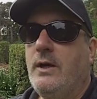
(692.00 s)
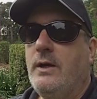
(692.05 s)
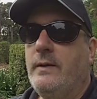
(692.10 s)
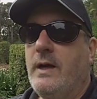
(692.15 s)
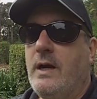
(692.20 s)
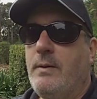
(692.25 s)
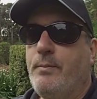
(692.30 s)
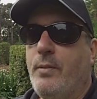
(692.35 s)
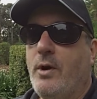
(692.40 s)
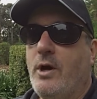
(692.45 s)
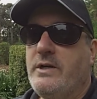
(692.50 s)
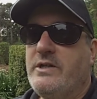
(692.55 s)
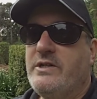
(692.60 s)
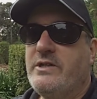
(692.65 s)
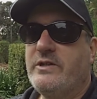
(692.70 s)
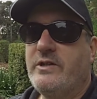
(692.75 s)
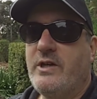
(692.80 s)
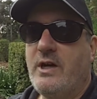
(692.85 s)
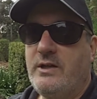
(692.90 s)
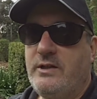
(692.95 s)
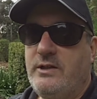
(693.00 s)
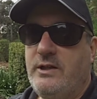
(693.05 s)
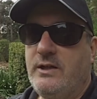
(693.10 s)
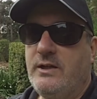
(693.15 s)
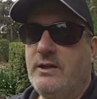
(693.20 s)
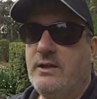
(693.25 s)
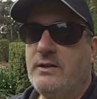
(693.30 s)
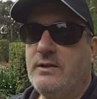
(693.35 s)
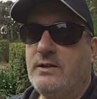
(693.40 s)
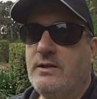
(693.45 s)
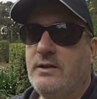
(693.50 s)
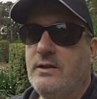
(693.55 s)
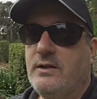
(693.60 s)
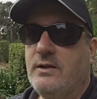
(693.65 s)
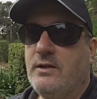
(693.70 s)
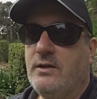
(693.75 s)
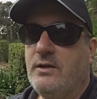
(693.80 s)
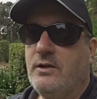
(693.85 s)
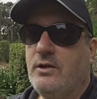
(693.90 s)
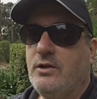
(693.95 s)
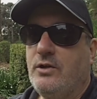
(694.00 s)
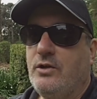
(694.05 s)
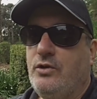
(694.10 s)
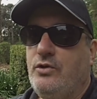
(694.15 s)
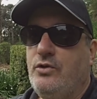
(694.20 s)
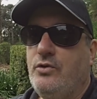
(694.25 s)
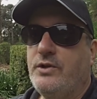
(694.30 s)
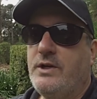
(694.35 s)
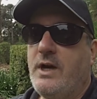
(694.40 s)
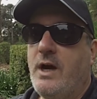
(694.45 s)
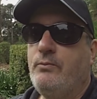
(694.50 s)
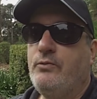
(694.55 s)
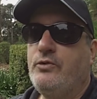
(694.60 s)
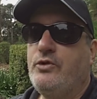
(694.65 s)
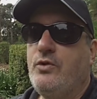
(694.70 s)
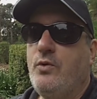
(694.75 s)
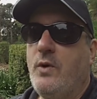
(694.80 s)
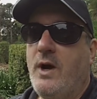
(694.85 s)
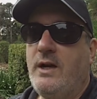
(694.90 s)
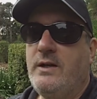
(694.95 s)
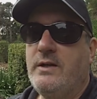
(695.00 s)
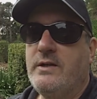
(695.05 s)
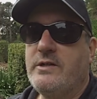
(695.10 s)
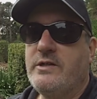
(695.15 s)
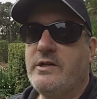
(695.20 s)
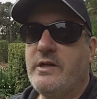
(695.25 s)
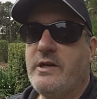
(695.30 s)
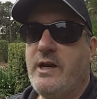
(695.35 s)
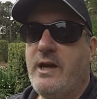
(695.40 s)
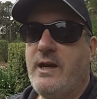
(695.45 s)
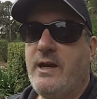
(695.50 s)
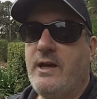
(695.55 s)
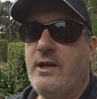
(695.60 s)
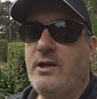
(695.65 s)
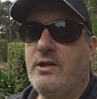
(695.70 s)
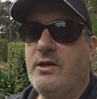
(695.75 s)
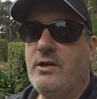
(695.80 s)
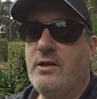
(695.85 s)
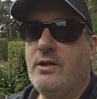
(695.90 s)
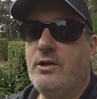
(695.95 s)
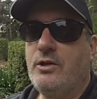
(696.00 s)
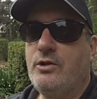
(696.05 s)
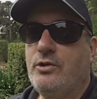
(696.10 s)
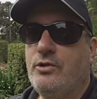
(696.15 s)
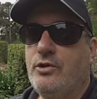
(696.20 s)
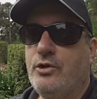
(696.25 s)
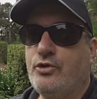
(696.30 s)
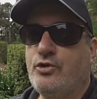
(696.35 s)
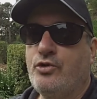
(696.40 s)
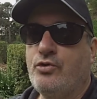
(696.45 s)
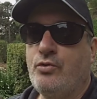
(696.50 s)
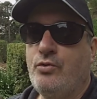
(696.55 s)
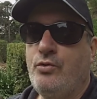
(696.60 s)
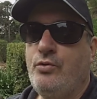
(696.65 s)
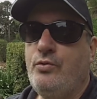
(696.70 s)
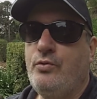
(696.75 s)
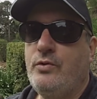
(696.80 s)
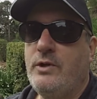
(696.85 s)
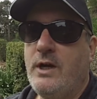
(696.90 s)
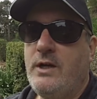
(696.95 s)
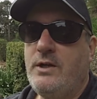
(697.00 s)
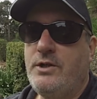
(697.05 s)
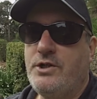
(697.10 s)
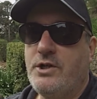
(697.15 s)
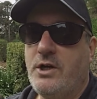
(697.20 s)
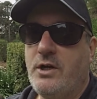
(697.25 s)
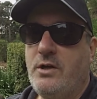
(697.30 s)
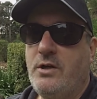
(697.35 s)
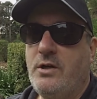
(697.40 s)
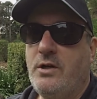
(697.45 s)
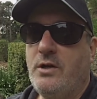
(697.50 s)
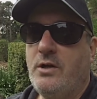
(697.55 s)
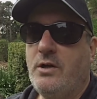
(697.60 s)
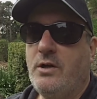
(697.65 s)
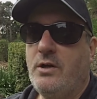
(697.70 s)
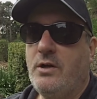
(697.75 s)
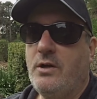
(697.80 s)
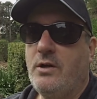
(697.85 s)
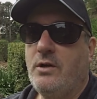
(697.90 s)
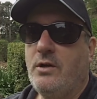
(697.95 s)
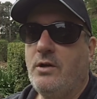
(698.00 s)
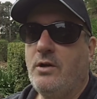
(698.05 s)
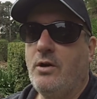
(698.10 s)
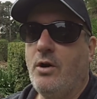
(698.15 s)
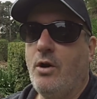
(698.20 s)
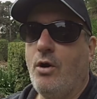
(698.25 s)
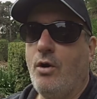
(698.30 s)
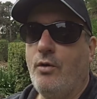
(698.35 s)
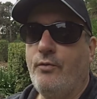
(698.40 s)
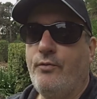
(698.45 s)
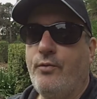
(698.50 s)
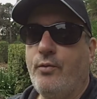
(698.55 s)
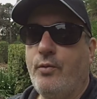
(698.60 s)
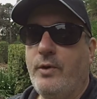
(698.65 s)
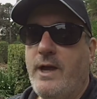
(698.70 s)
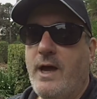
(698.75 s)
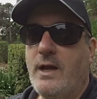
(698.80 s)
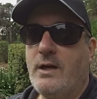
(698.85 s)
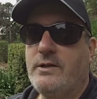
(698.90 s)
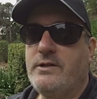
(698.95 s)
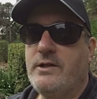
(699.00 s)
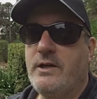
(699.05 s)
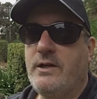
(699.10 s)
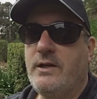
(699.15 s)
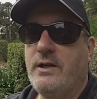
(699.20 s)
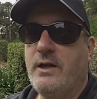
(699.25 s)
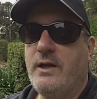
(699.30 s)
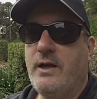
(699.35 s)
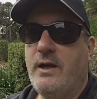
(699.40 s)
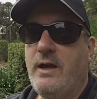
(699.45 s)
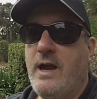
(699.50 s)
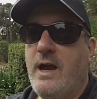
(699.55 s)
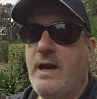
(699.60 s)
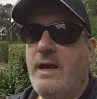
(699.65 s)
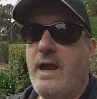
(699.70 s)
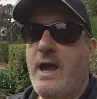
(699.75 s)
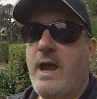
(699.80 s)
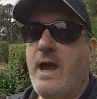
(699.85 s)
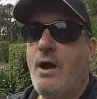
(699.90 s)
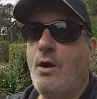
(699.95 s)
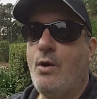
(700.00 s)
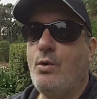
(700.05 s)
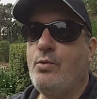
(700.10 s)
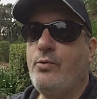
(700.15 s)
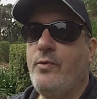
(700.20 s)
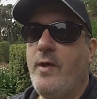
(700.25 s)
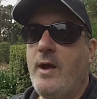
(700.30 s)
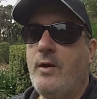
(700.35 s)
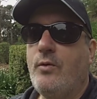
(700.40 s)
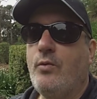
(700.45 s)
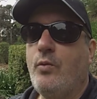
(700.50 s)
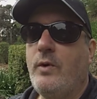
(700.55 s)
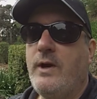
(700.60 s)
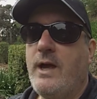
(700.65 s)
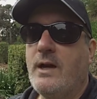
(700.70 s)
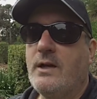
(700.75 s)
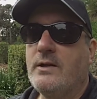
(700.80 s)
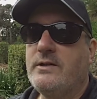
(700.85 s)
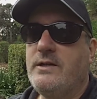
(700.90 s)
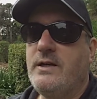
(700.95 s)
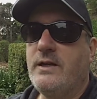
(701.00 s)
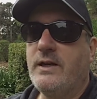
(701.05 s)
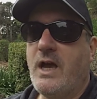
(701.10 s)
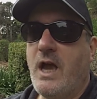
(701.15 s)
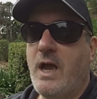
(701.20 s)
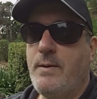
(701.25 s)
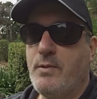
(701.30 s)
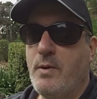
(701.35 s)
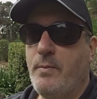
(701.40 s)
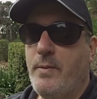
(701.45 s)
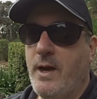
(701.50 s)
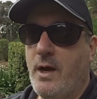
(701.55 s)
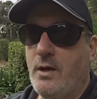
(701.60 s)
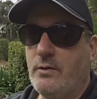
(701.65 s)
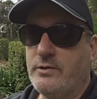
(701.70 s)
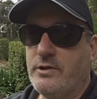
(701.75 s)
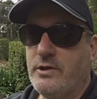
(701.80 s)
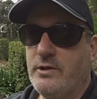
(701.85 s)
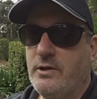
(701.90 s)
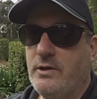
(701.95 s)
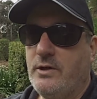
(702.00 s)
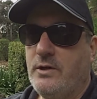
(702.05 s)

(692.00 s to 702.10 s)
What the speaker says: that by studying it, you come to understand the true nature of reality and how that reality came about.